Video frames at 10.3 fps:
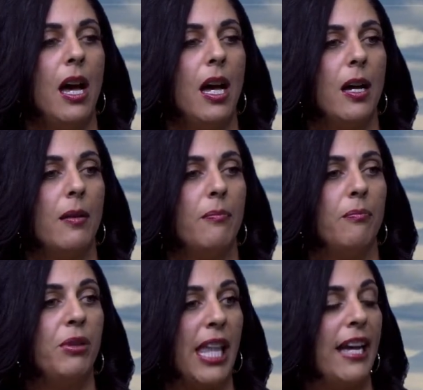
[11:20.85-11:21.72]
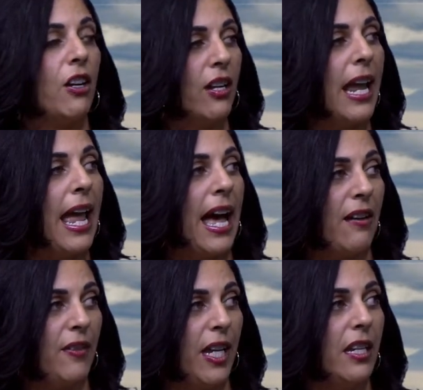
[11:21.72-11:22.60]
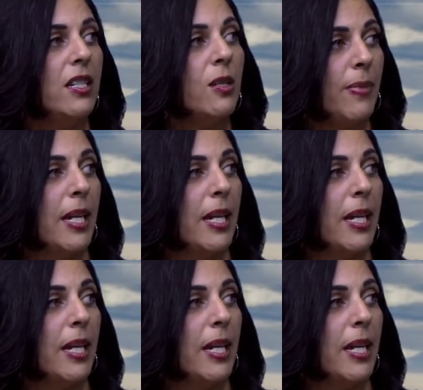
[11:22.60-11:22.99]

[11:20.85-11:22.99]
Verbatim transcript: um, plan on having to mm-hmm.